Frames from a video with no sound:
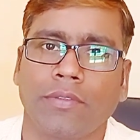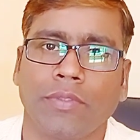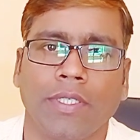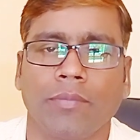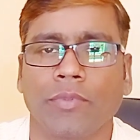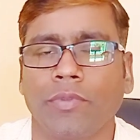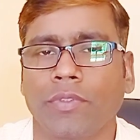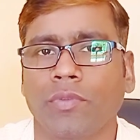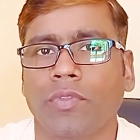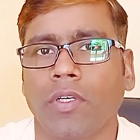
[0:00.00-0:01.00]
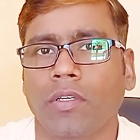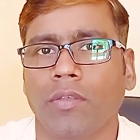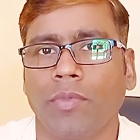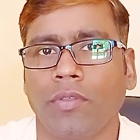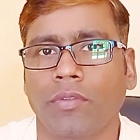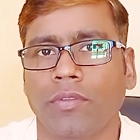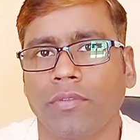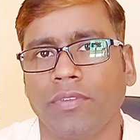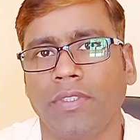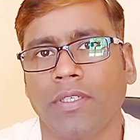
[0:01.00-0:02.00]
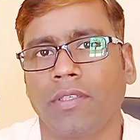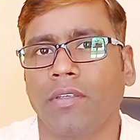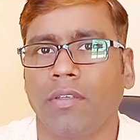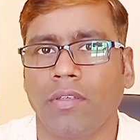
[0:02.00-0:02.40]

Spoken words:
Today I'm going to talk about the